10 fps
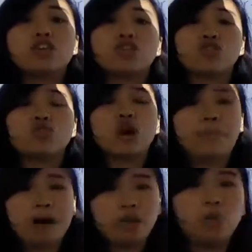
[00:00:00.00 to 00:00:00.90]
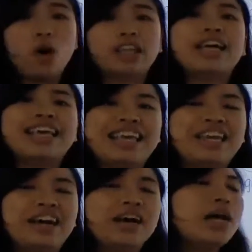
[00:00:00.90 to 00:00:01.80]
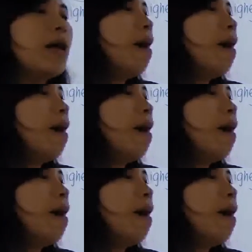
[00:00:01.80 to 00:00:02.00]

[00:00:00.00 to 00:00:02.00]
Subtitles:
is true about the water in the